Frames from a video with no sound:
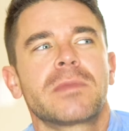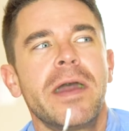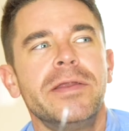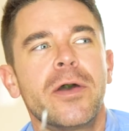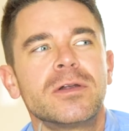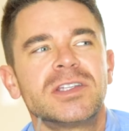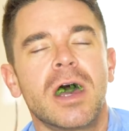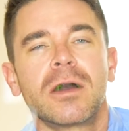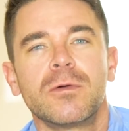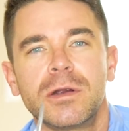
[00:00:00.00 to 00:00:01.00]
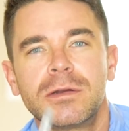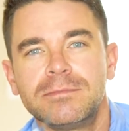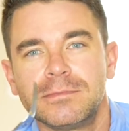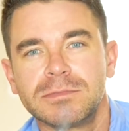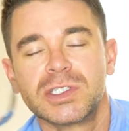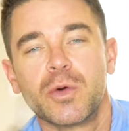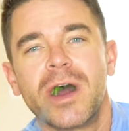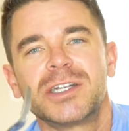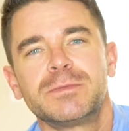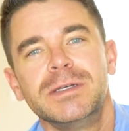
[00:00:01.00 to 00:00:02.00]
I know it's awkward to
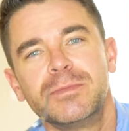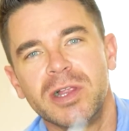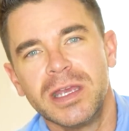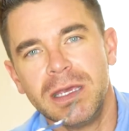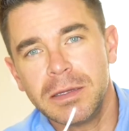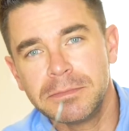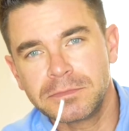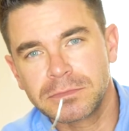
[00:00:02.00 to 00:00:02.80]
watch people eat,